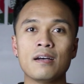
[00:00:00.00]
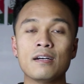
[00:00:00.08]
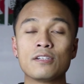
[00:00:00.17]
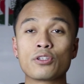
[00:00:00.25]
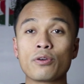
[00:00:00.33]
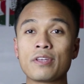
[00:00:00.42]

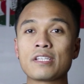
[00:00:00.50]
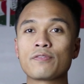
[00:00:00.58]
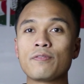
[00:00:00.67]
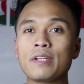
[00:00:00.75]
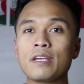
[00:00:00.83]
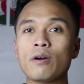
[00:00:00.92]
So this
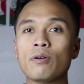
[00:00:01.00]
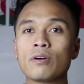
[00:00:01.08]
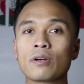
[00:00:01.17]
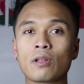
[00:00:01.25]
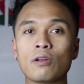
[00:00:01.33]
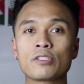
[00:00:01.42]
video
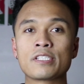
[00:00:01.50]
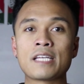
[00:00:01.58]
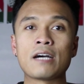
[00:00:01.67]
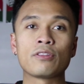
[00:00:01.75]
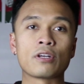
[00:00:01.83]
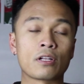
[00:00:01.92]
closes
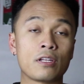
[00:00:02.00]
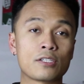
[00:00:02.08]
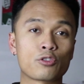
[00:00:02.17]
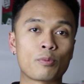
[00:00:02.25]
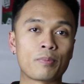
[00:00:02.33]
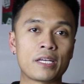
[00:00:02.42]
out the
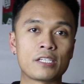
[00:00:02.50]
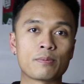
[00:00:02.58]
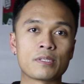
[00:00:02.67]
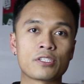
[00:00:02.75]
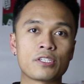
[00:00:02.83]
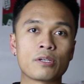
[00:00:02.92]
clutch
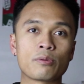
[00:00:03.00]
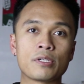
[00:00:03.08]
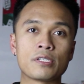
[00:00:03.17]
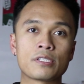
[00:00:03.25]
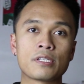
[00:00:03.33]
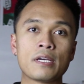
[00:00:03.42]
replacement
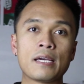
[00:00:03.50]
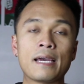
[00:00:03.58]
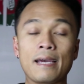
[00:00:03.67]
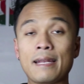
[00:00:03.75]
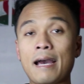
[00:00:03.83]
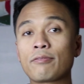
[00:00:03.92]
series,
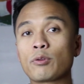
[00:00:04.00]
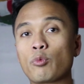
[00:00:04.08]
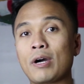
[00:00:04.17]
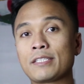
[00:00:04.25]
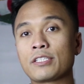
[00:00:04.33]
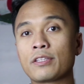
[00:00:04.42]
and after
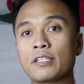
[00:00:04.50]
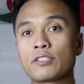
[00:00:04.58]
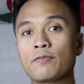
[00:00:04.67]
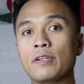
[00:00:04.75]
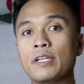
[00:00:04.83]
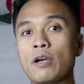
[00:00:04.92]
watching this
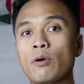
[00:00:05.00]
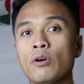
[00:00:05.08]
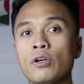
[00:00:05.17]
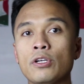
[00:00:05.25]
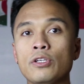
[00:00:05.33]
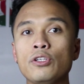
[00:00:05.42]
video,
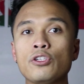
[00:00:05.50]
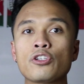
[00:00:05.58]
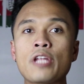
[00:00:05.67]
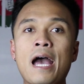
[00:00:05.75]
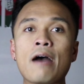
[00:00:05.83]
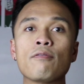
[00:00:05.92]
you
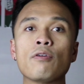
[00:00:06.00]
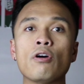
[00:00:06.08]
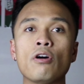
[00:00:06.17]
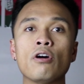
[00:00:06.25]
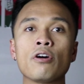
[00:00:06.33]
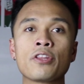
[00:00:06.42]
should have
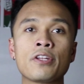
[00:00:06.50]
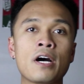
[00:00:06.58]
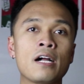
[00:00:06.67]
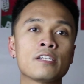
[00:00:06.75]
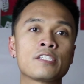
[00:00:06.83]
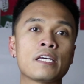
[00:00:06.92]
all the
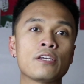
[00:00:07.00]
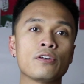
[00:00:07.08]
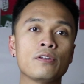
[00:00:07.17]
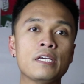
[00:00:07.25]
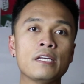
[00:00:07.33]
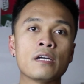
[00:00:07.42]
knowledge that
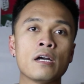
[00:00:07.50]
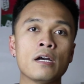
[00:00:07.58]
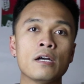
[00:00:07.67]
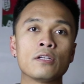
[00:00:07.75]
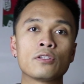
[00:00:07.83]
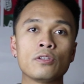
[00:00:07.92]
you need
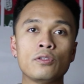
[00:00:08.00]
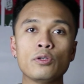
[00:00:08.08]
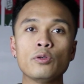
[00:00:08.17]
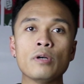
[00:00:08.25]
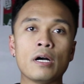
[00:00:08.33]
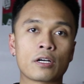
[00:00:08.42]
to
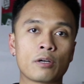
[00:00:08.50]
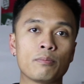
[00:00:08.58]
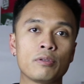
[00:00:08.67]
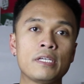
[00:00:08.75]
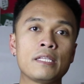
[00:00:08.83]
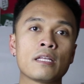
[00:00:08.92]
do a
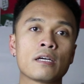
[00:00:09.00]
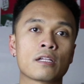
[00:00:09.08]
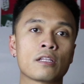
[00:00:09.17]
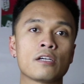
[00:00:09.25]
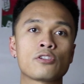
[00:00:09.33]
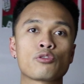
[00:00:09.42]
complete
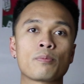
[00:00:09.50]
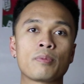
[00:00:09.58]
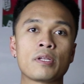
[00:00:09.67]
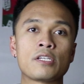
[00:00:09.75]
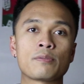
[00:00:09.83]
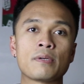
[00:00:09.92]
clutch
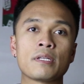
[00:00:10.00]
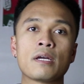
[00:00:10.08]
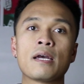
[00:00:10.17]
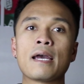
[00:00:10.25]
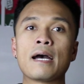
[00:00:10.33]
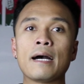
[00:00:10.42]
replacement
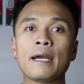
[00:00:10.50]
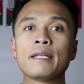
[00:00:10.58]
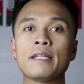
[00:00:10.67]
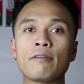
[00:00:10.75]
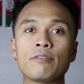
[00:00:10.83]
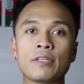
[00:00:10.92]

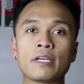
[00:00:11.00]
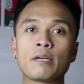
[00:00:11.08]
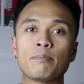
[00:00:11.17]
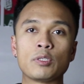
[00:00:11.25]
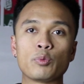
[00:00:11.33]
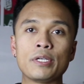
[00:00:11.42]
and everything
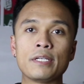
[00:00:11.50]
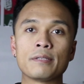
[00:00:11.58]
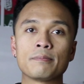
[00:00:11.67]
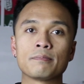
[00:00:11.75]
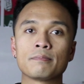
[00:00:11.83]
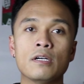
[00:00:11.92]
in
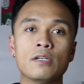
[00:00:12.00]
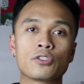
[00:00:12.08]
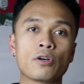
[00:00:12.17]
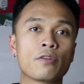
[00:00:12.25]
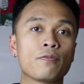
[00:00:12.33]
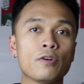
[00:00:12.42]
between.
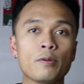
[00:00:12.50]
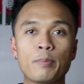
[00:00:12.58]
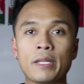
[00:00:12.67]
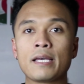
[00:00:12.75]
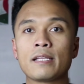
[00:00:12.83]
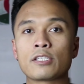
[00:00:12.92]
So the full
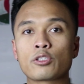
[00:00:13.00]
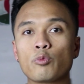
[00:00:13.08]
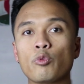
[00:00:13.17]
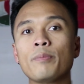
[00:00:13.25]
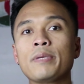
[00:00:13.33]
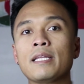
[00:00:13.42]
playlist
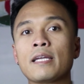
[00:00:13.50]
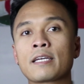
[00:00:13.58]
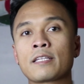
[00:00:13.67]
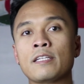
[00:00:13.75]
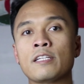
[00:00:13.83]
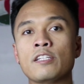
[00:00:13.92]
will be
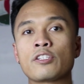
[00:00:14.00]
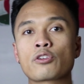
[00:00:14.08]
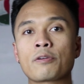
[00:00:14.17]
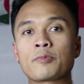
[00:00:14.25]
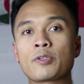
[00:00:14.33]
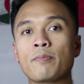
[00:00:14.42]
linked in the
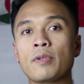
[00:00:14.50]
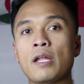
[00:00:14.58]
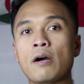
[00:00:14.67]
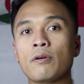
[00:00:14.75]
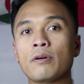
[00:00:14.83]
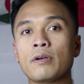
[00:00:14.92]
description
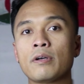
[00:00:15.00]
below.